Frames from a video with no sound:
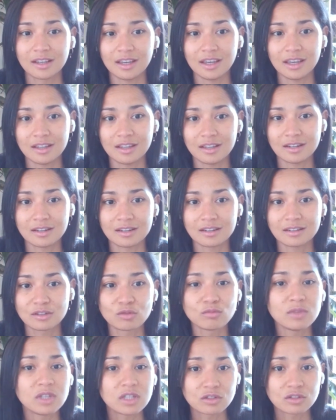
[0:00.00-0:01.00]
And
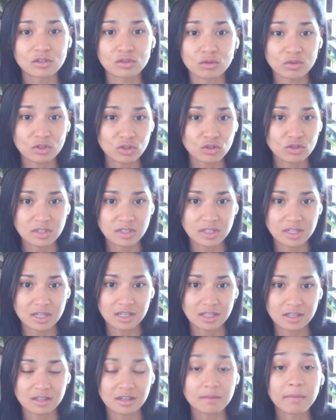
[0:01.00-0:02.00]
to me, it's so interesting.
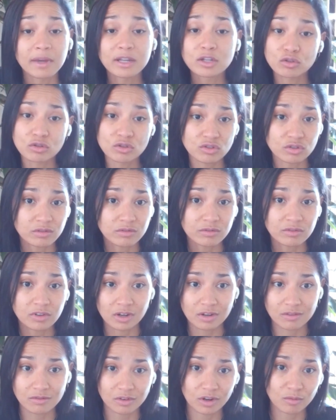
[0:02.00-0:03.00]
I think mentors are
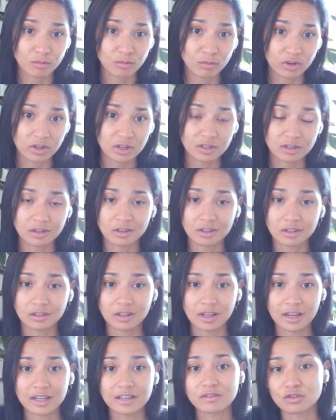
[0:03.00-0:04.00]
very, very important in our
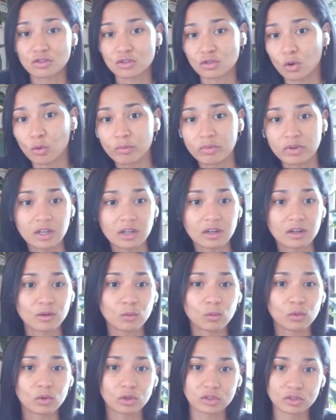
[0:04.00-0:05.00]
lives, just opening our
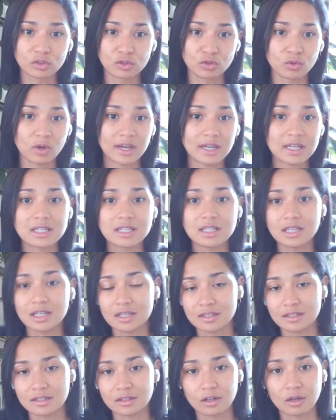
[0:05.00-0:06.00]
world to
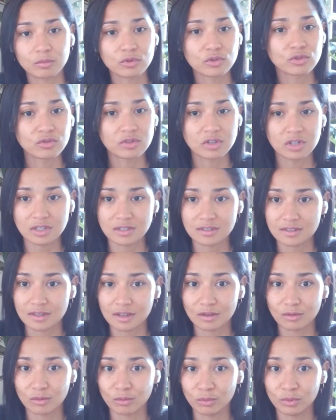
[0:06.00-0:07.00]
ideas and opportunities
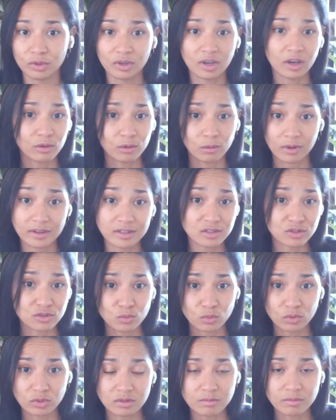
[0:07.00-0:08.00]
that we otherwise just
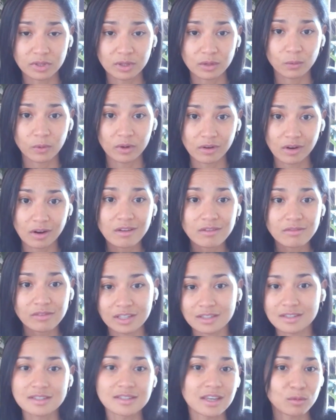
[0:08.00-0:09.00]
wouldn't be aware of.
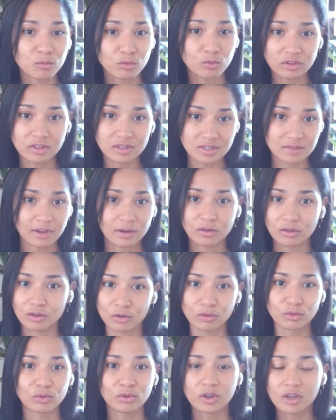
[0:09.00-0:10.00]
And same with this founder
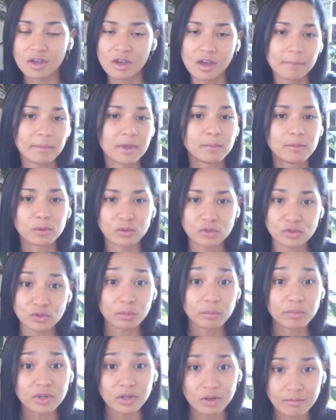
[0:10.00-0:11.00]
who maybe was
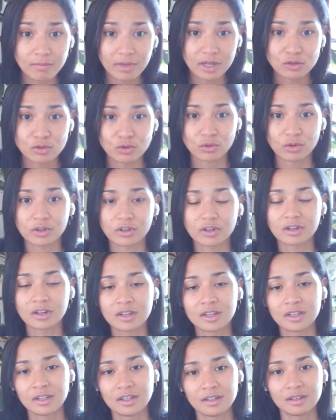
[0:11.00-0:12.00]
your peer mentor,
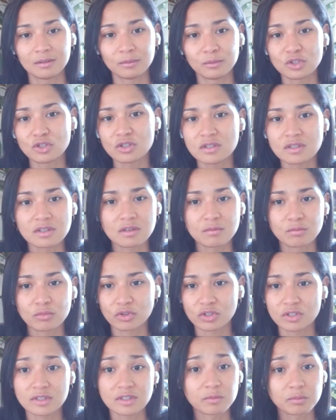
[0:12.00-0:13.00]
but just the
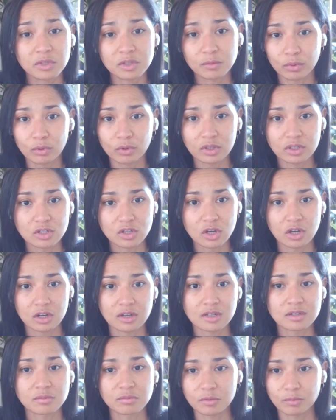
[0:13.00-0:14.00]
importance of people and
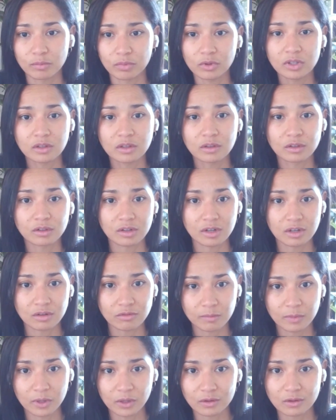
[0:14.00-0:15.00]
talking to people and learning
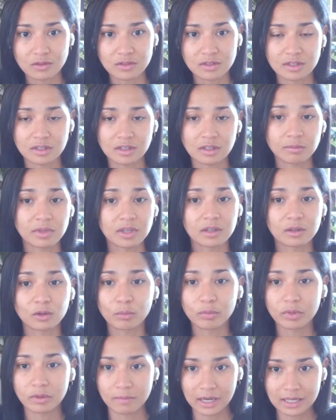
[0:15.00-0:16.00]
from others and keeping an
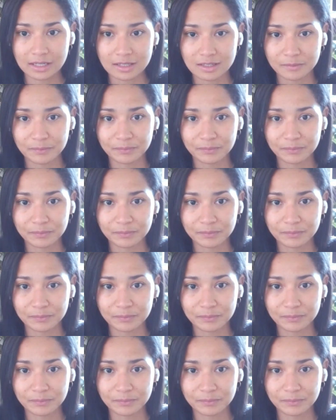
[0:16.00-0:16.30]
open mind.